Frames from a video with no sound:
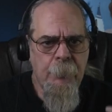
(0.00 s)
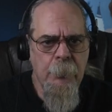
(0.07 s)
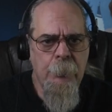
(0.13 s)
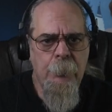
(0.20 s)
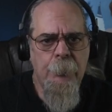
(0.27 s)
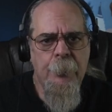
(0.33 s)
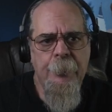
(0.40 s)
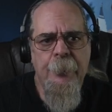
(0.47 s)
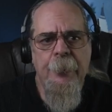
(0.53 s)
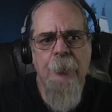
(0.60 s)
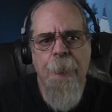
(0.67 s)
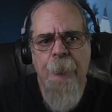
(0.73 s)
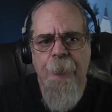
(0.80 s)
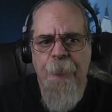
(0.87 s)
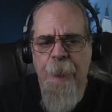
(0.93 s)
You can
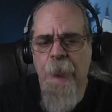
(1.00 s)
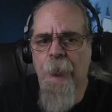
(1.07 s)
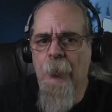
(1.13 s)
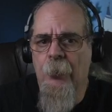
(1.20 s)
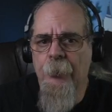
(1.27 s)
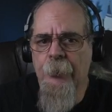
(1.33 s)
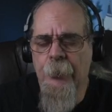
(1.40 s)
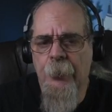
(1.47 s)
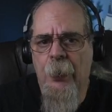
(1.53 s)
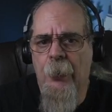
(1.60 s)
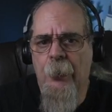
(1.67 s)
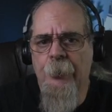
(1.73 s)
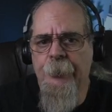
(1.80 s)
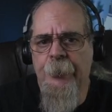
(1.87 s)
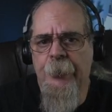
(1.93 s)
then review all your
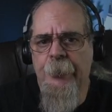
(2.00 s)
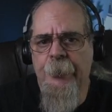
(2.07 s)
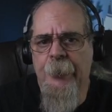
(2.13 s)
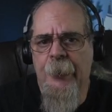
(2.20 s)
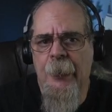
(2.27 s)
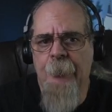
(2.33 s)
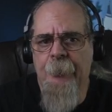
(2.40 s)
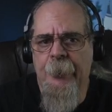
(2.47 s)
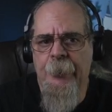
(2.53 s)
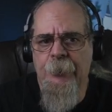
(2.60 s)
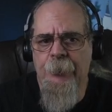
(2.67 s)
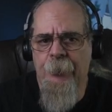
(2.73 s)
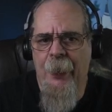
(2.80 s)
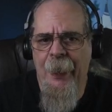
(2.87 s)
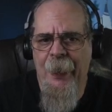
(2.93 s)
cards anytime, and
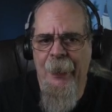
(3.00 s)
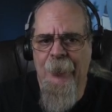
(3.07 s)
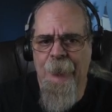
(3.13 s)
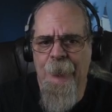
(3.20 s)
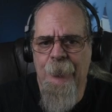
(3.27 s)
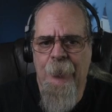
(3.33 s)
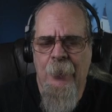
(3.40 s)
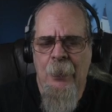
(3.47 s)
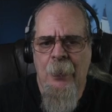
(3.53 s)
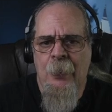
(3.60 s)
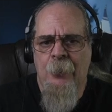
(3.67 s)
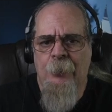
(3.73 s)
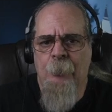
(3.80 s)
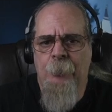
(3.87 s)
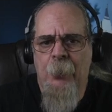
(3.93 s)
as you answer,
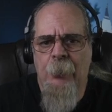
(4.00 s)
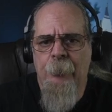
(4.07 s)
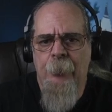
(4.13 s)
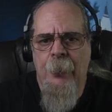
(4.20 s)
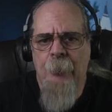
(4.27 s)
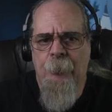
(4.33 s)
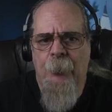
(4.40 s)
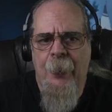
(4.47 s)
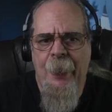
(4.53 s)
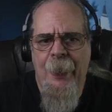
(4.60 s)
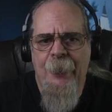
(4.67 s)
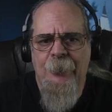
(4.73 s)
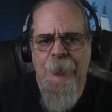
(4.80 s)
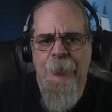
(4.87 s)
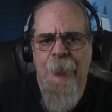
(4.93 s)
the program will
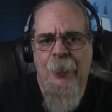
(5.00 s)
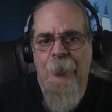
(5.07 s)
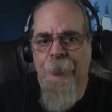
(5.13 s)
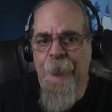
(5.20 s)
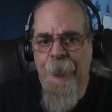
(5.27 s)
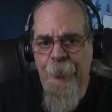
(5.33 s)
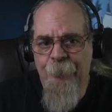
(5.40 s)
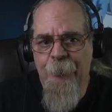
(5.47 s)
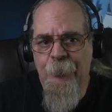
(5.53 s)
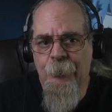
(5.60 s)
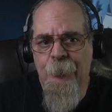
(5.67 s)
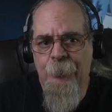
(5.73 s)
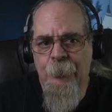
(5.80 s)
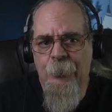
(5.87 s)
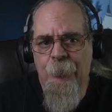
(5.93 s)
ask you how
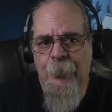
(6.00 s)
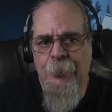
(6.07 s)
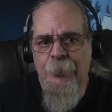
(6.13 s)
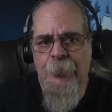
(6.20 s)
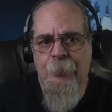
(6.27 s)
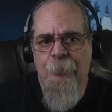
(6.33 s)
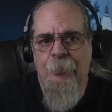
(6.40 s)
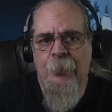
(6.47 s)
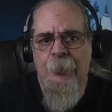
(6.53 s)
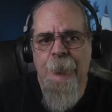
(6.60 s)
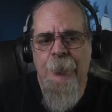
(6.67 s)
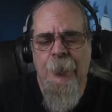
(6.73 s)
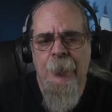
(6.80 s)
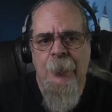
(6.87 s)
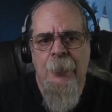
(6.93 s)
difficult the question
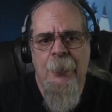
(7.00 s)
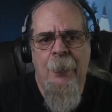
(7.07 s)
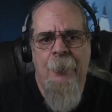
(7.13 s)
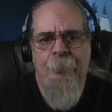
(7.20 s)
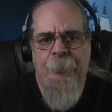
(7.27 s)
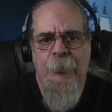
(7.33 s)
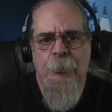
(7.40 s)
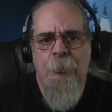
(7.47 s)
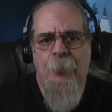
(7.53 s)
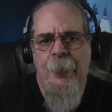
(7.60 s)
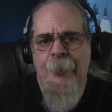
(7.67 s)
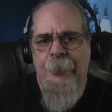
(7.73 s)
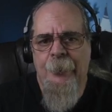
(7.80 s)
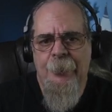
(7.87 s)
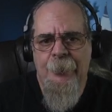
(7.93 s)
was, and you
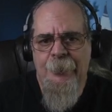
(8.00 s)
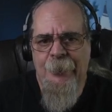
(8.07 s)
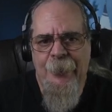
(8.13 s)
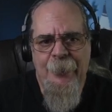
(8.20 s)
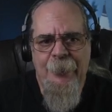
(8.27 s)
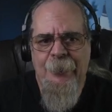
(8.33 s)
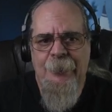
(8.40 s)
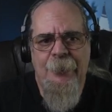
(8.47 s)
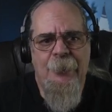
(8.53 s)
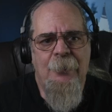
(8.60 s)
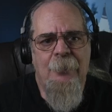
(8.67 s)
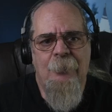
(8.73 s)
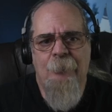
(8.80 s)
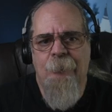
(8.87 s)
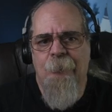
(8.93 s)
rank it as
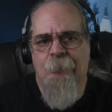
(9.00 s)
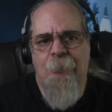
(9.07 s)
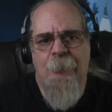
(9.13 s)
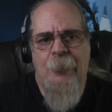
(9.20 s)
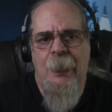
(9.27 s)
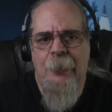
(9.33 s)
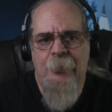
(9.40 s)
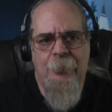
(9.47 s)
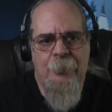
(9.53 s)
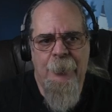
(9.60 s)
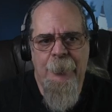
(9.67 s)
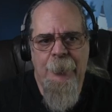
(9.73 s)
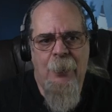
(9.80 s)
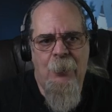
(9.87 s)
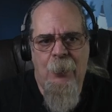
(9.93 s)
easy,
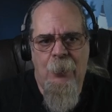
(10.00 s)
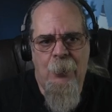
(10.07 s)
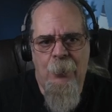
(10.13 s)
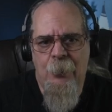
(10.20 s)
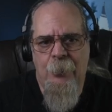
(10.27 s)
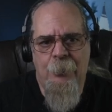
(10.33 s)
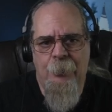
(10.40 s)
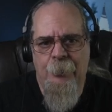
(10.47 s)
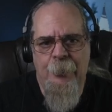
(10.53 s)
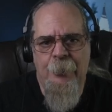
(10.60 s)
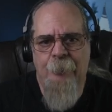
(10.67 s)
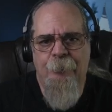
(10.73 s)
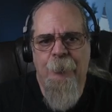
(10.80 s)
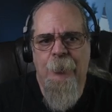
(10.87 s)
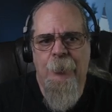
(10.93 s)
moderately hard, or
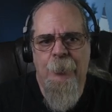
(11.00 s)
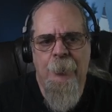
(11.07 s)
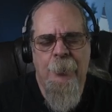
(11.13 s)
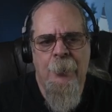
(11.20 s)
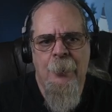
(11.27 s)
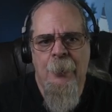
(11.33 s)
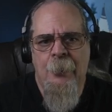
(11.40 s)
difficult.